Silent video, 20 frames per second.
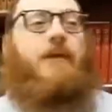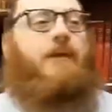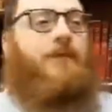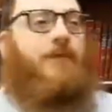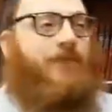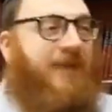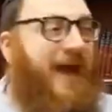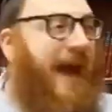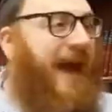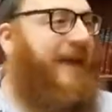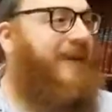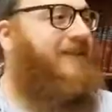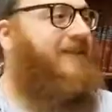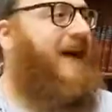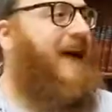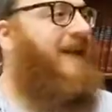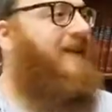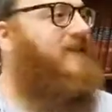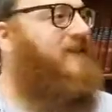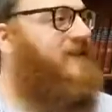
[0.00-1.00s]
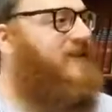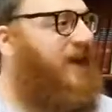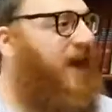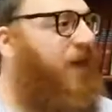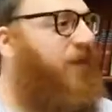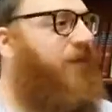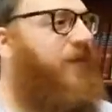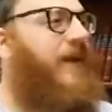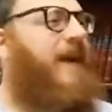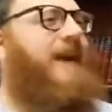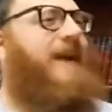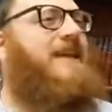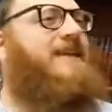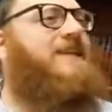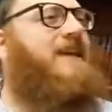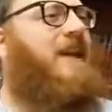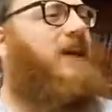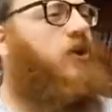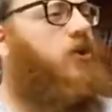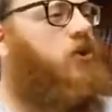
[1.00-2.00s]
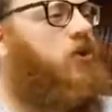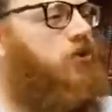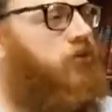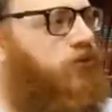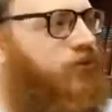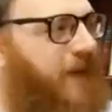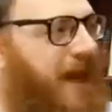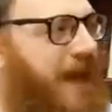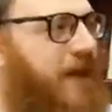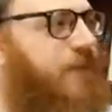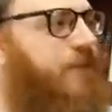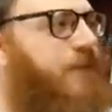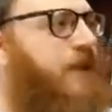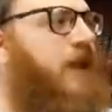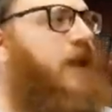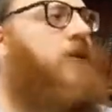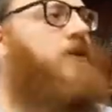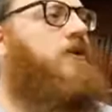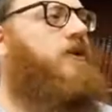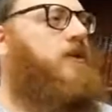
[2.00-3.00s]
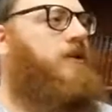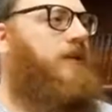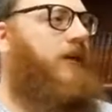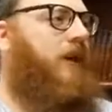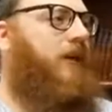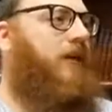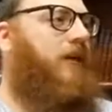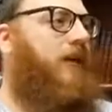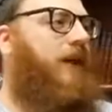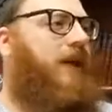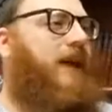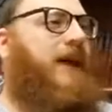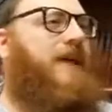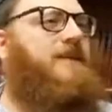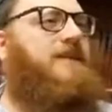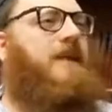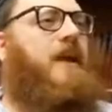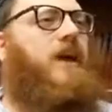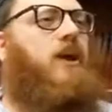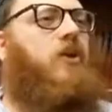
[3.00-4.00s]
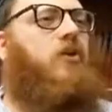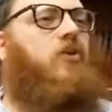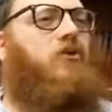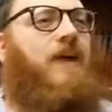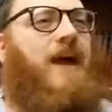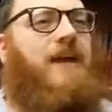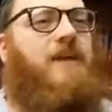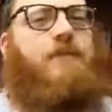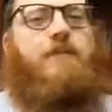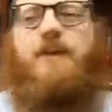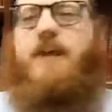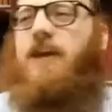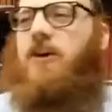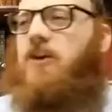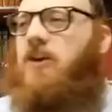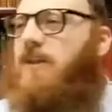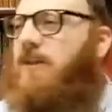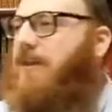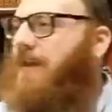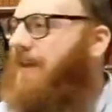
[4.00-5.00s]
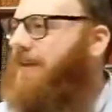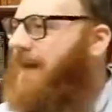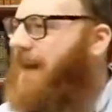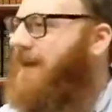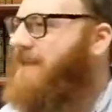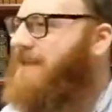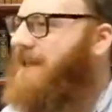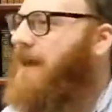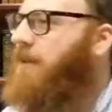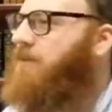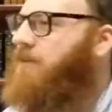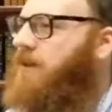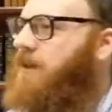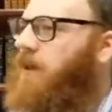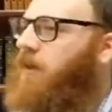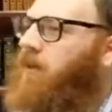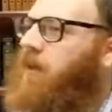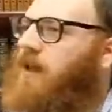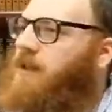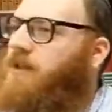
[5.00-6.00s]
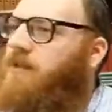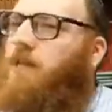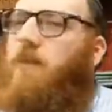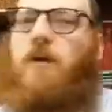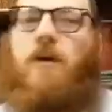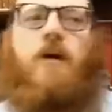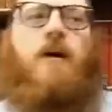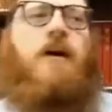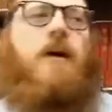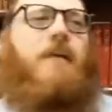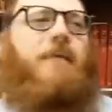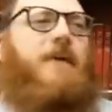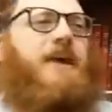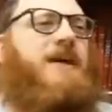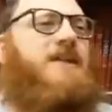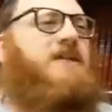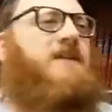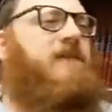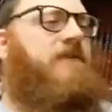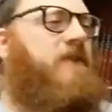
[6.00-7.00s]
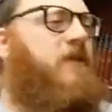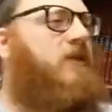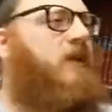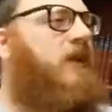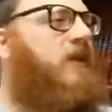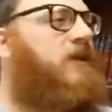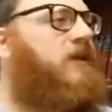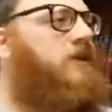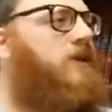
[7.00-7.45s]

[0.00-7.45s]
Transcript: fact, that itself is an incredibly good thing. It's an incredibly good thing that it's empty and wants more. Because if you can